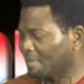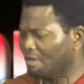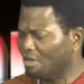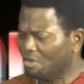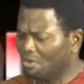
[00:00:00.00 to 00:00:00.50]

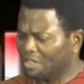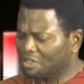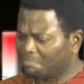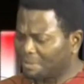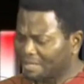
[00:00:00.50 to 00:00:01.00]
You
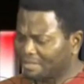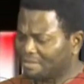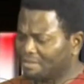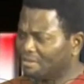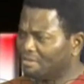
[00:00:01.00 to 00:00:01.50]

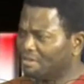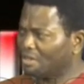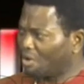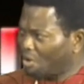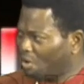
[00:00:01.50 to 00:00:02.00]
expect the
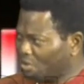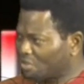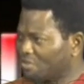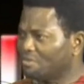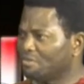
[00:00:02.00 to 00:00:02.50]

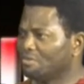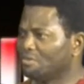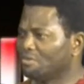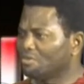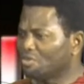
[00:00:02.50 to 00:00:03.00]
court
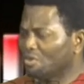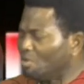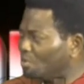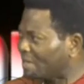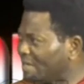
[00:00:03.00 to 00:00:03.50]
to
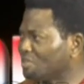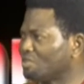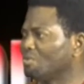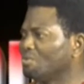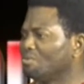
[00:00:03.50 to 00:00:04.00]
look
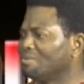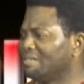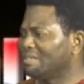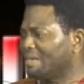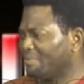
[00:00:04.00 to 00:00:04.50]
into
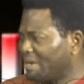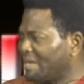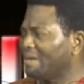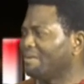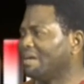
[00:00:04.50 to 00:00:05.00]
the gray
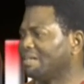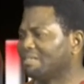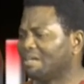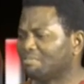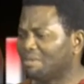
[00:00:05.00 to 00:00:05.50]
areas
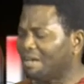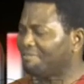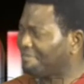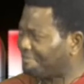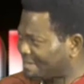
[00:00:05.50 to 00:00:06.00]
that may
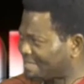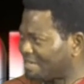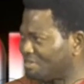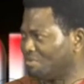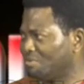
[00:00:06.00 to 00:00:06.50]
have
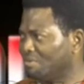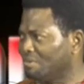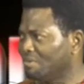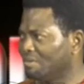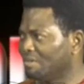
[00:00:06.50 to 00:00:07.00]
affected you,
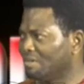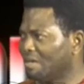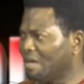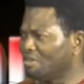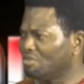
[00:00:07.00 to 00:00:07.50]

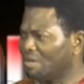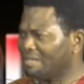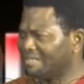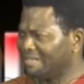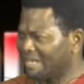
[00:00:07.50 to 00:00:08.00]
and you
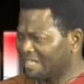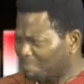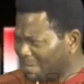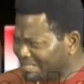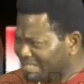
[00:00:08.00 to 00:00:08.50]
are
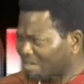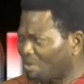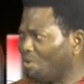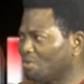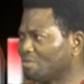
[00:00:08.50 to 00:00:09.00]
expecting the
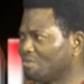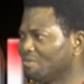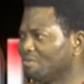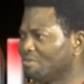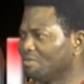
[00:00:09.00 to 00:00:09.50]
court
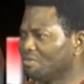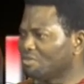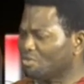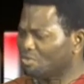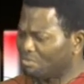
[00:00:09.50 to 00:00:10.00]

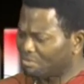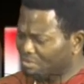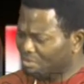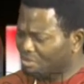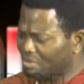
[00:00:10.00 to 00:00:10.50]
to
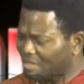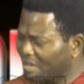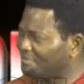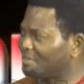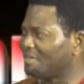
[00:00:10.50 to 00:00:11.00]

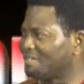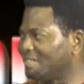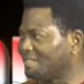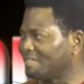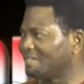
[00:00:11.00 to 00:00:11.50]
serve
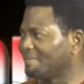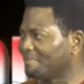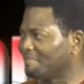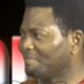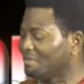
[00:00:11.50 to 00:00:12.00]
justice.
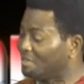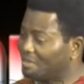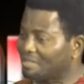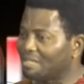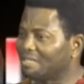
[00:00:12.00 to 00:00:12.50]

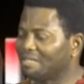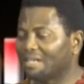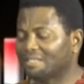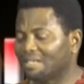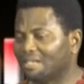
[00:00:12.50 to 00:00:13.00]
Justice in
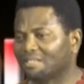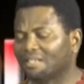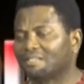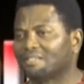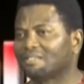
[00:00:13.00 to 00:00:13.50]
that sense,
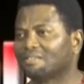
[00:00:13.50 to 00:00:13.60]
it's